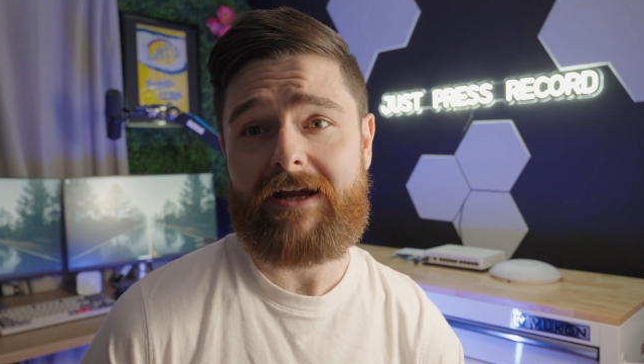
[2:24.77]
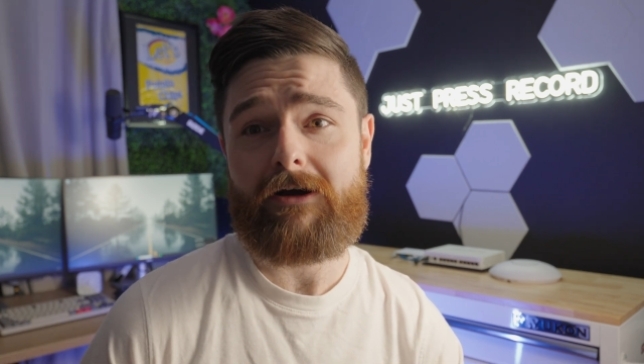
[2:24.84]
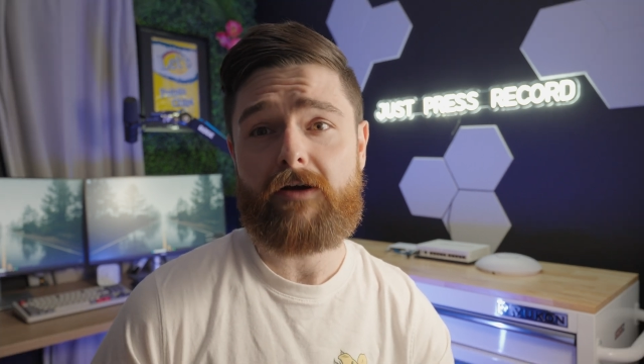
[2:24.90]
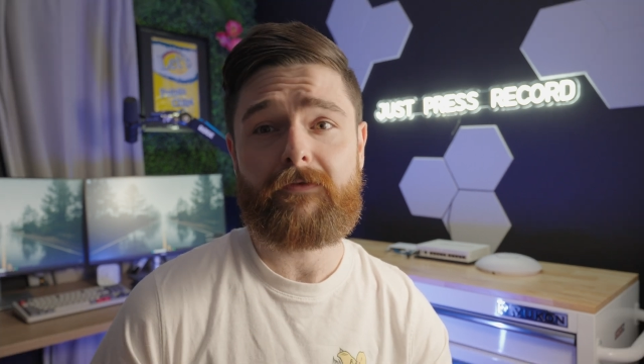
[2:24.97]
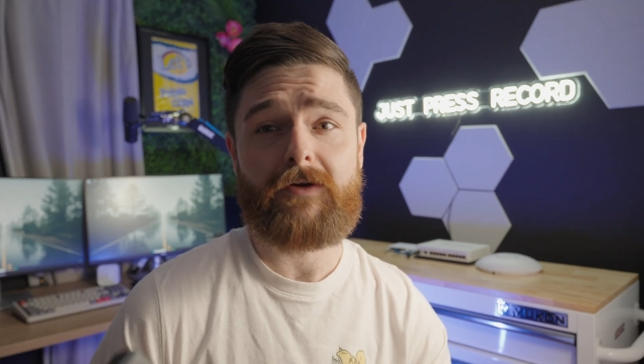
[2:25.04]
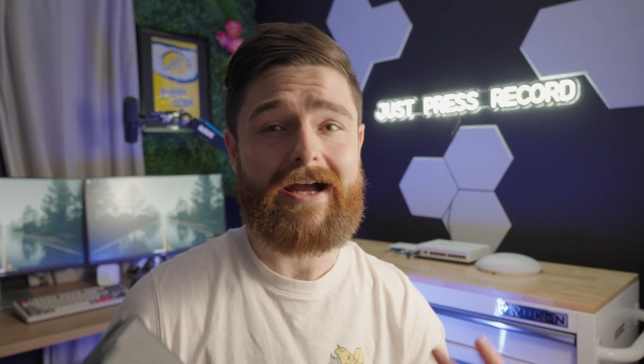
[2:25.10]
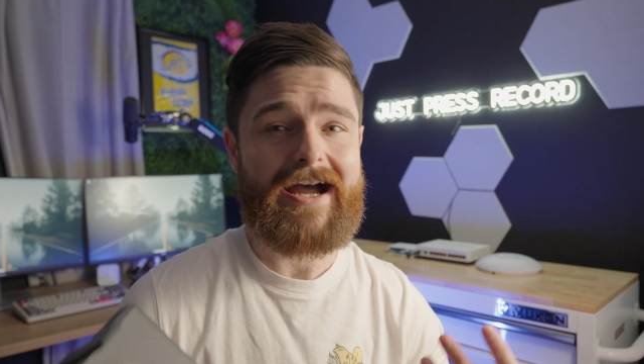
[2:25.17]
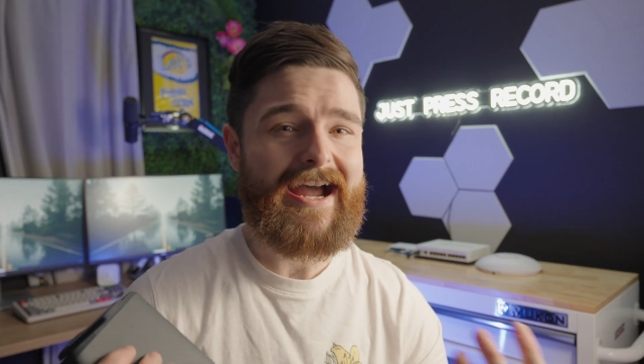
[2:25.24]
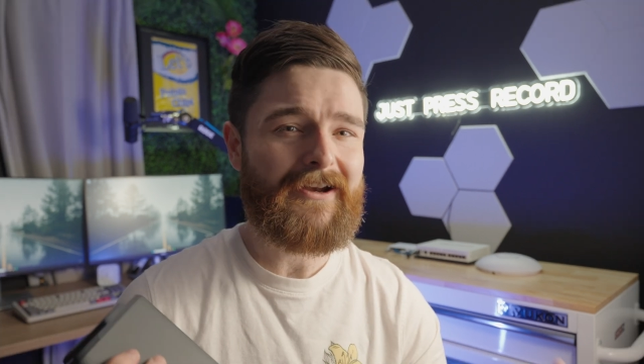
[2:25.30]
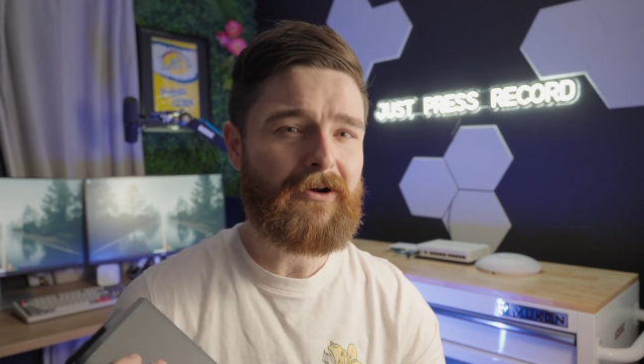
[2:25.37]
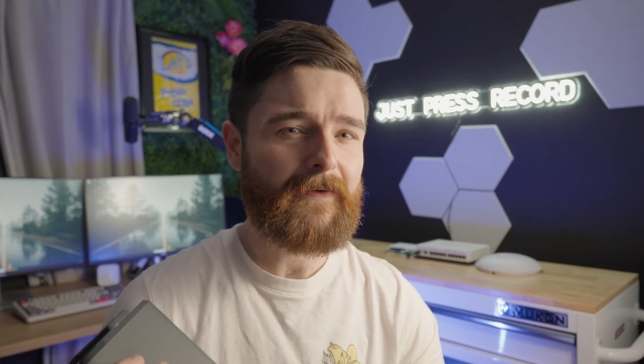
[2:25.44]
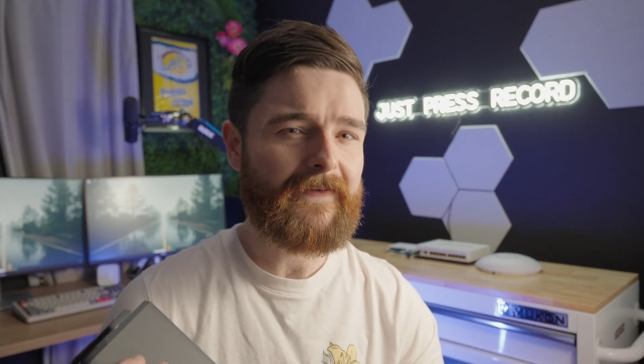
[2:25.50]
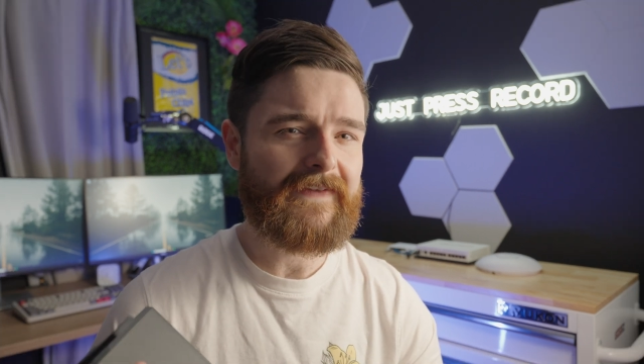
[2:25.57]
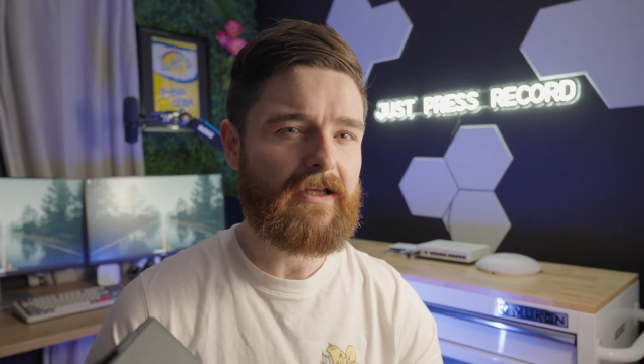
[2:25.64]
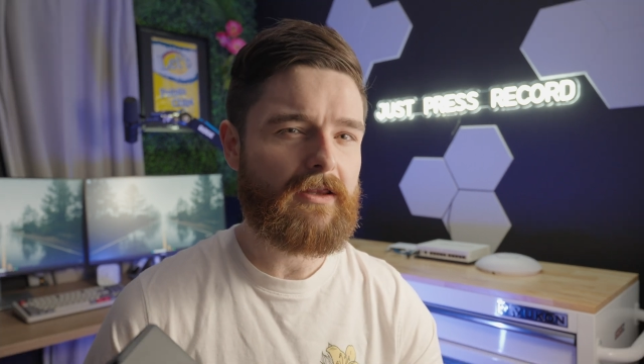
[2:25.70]
However, I
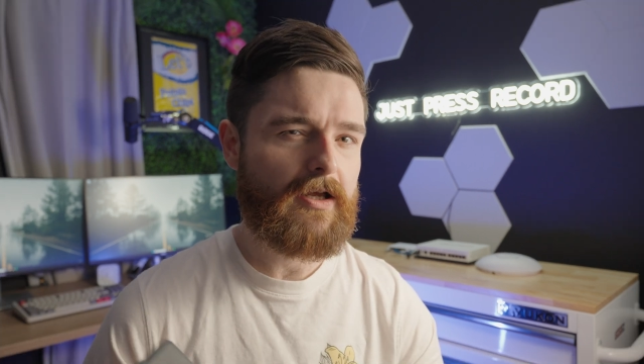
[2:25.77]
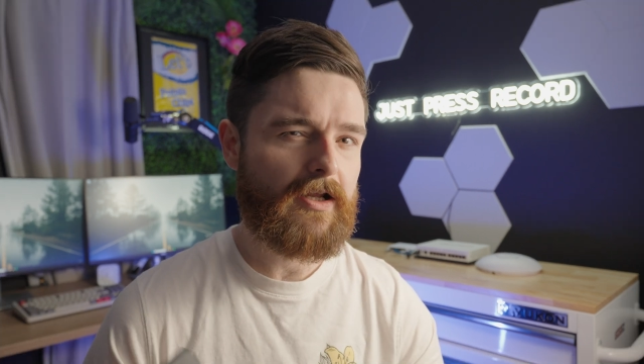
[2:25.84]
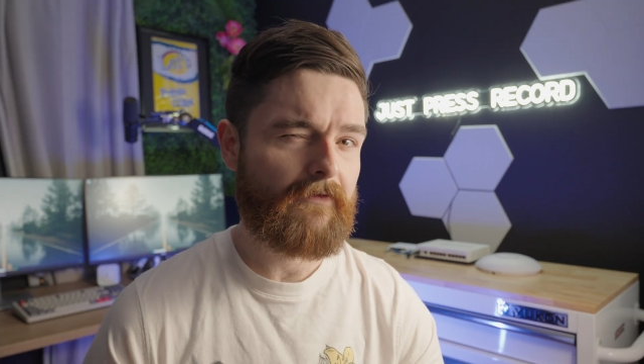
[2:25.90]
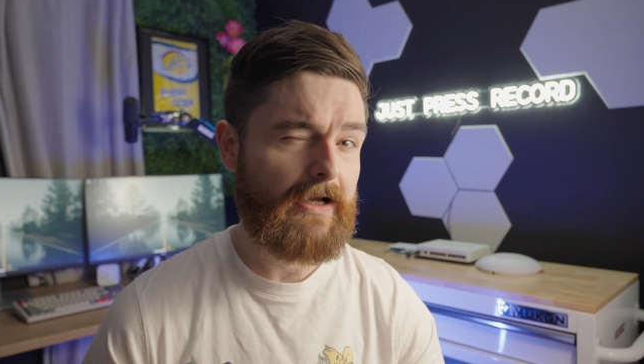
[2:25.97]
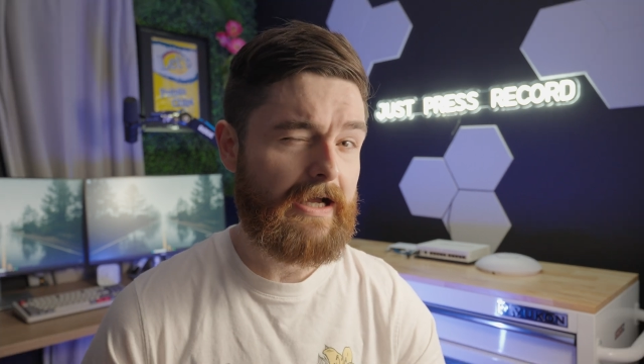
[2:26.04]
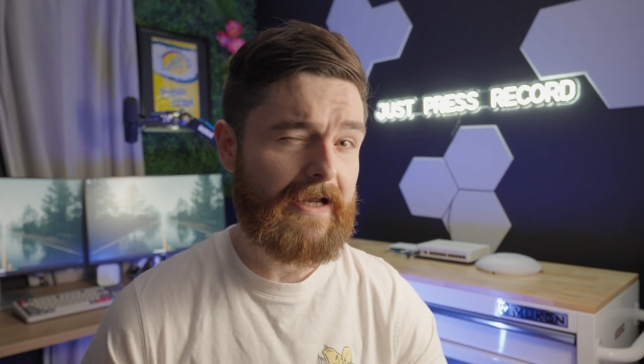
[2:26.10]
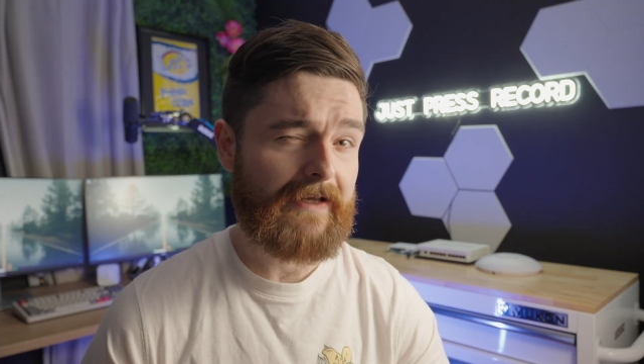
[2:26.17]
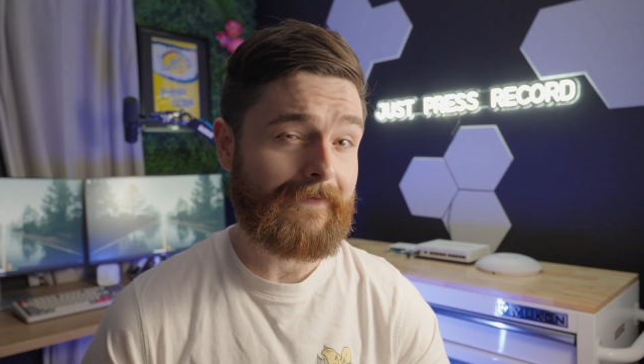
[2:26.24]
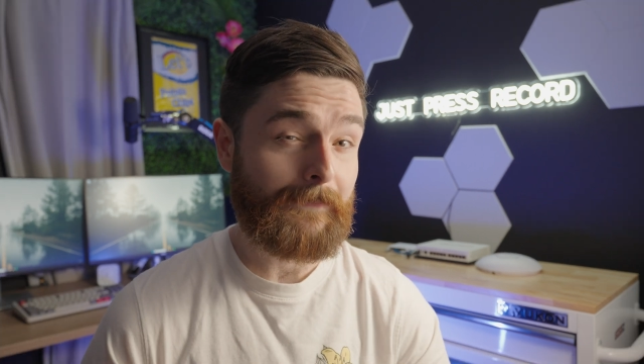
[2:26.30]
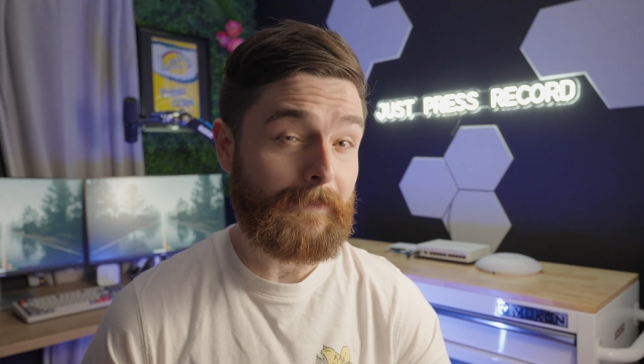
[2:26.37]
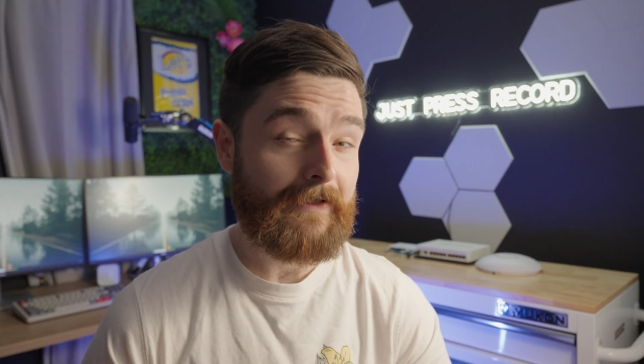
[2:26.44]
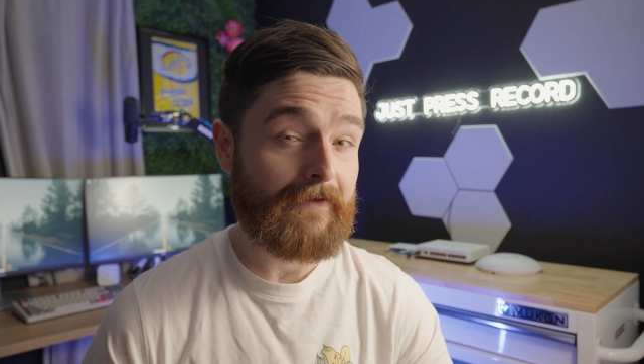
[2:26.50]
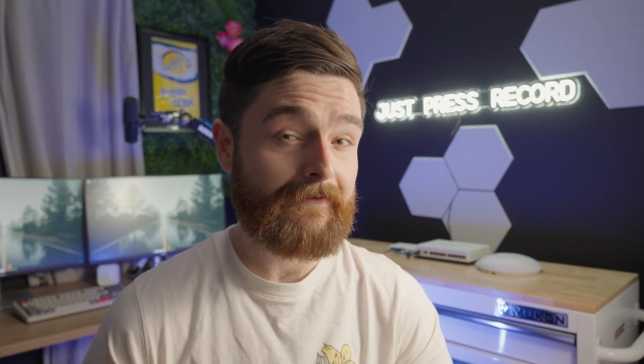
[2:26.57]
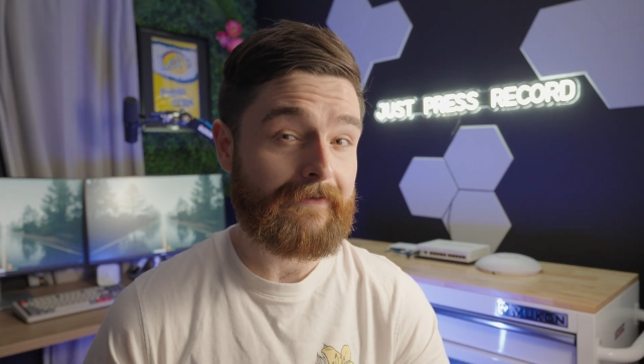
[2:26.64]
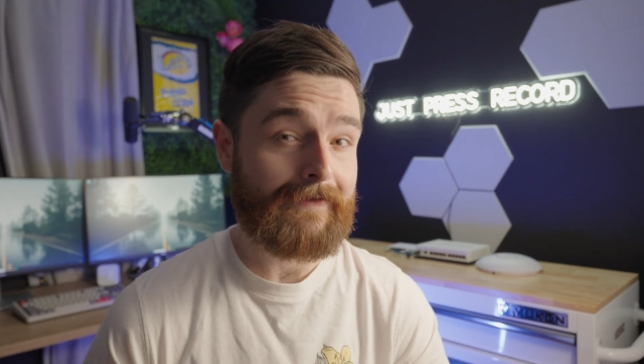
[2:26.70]
don't see a lot of
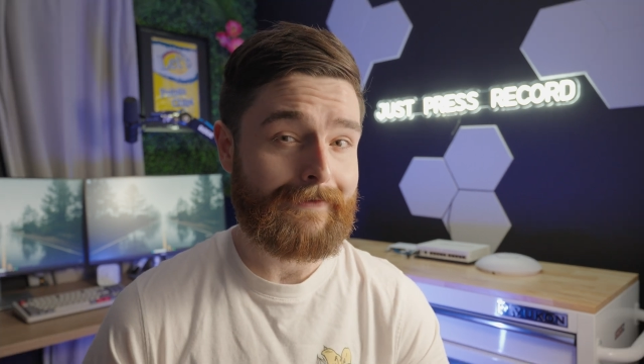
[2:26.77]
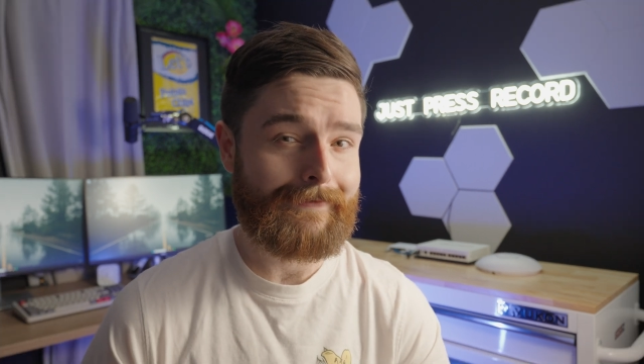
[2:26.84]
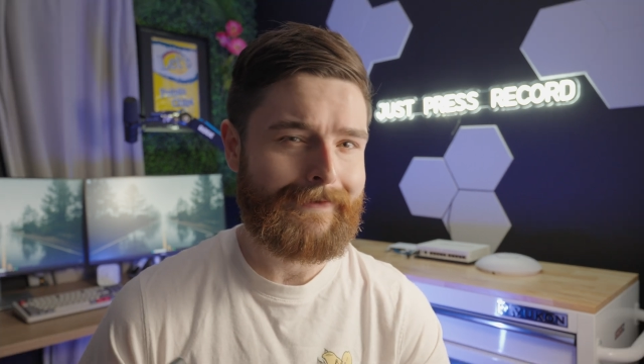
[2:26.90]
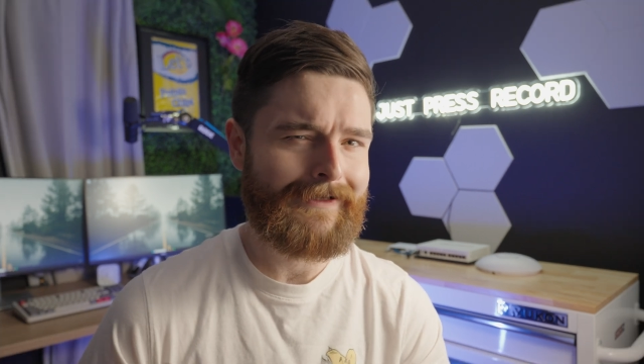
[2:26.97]
ISPs yet